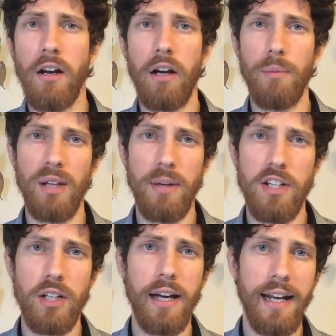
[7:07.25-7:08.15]
and gone on a
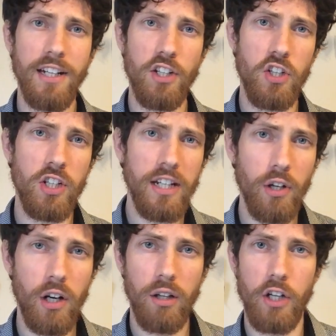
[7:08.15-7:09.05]
plant-based diet and seen
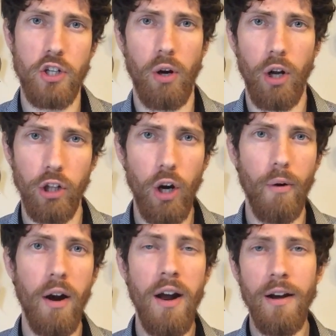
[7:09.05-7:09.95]
your cholesterol
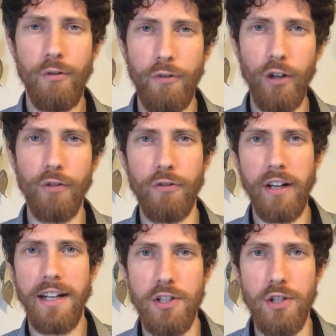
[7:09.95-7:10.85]
lower, feel
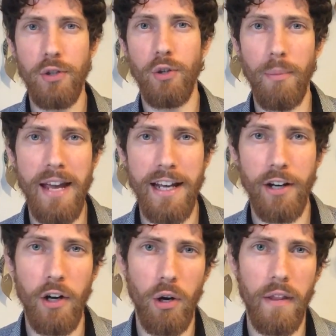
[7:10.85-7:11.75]
free to make
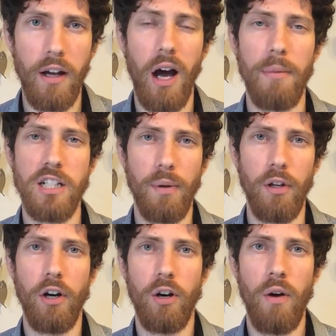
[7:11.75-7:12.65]
it known in the comments
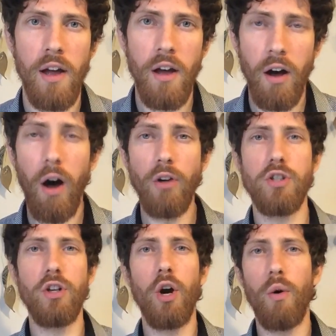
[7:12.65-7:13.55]
below.
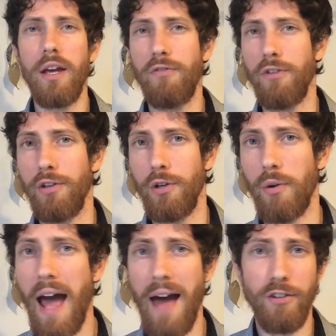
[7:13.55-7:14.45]
Also, if you
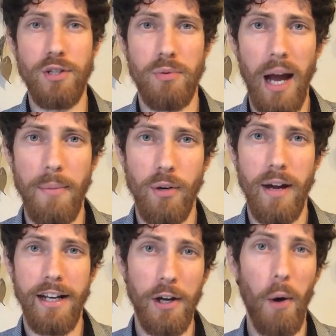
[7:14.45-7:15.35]
haven't subscribed
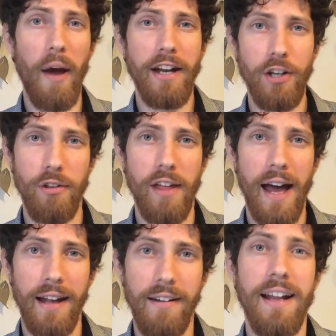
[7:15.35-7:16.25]
already, go ahead and do
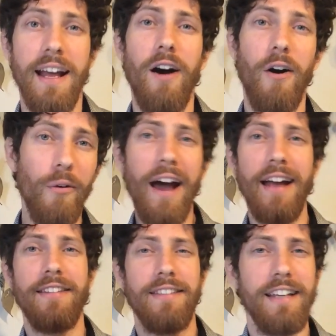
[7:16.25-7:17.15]
that. All
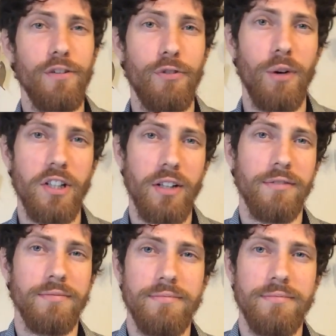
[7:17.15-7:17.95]
right, thank you for watching.